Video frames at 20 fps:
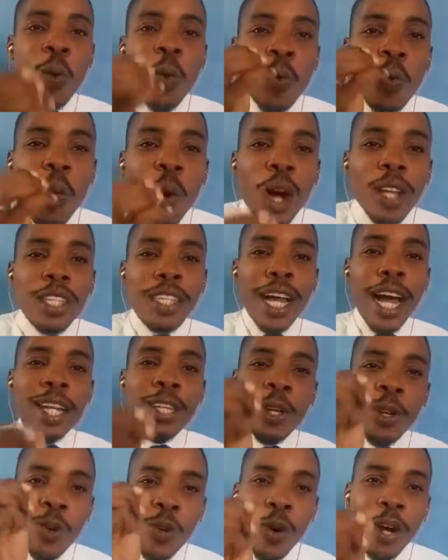what
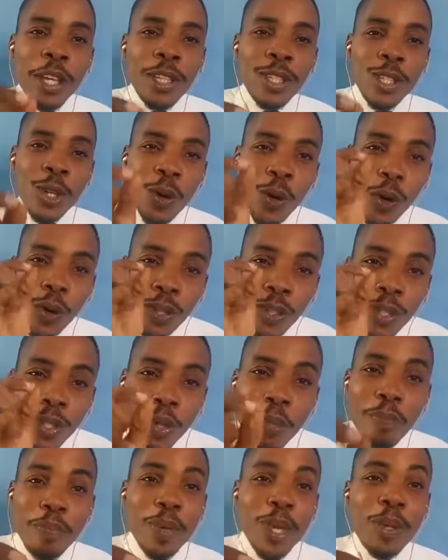are you going to
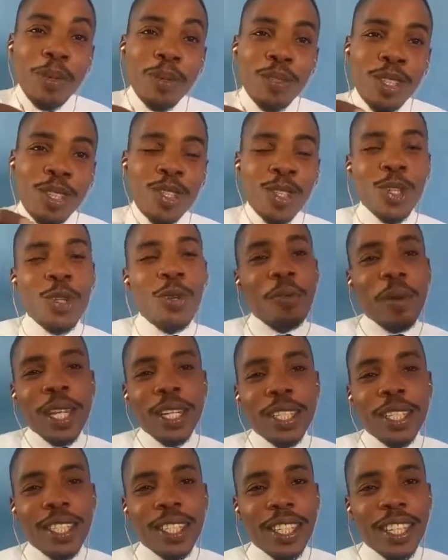contribute to
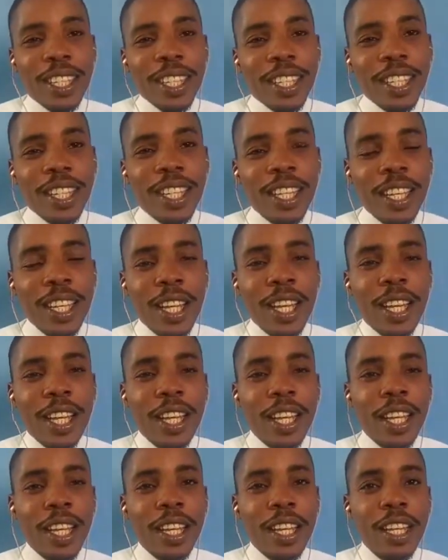humanity?
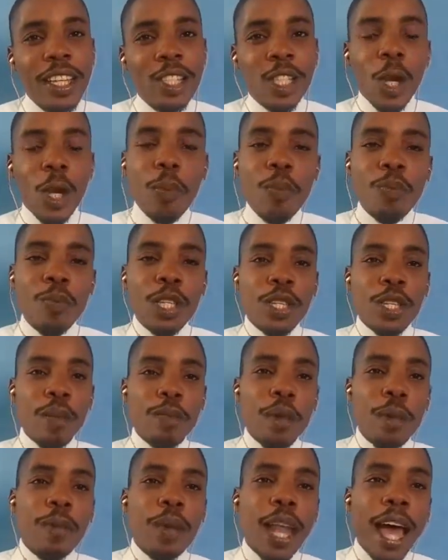So
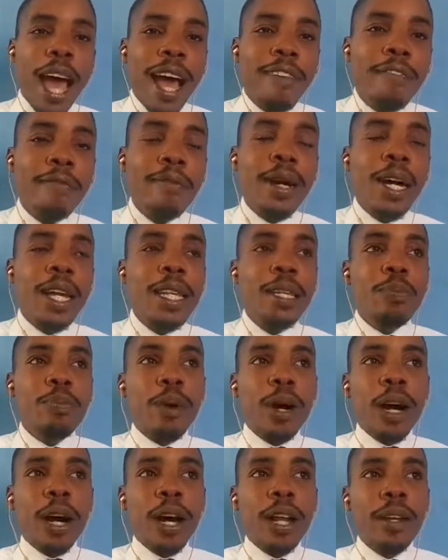some people have money,
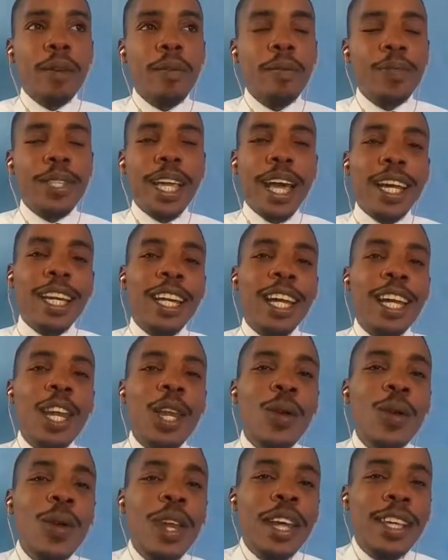but they are
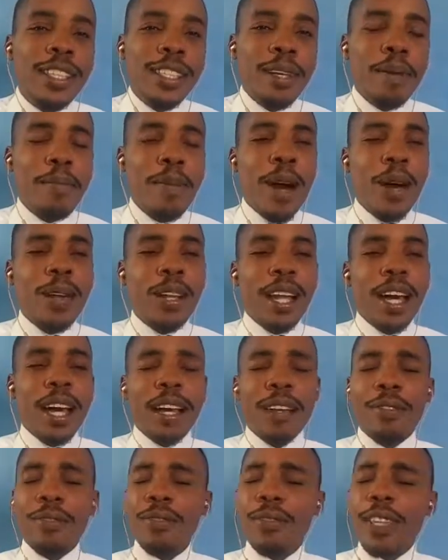clueless about
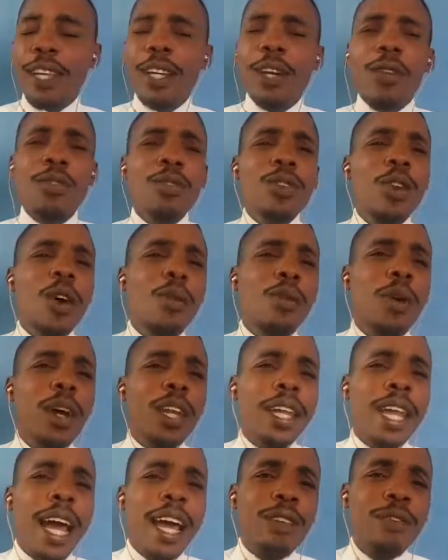life. They don't know
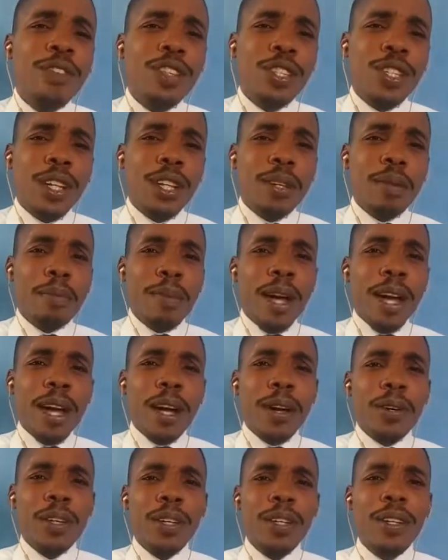what life is all
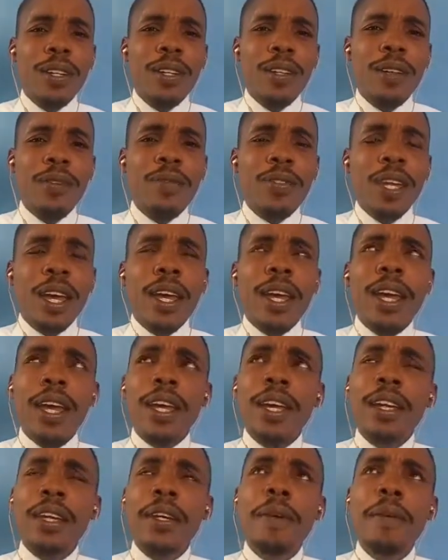about.
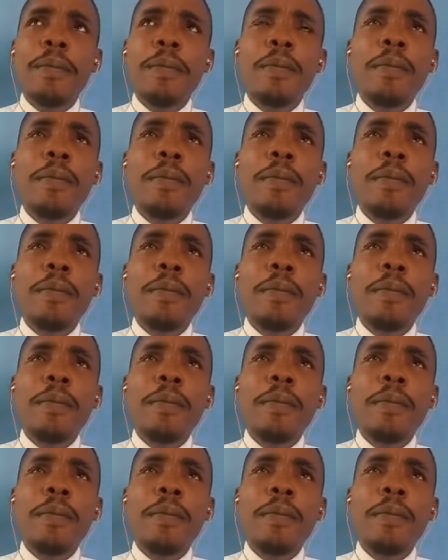They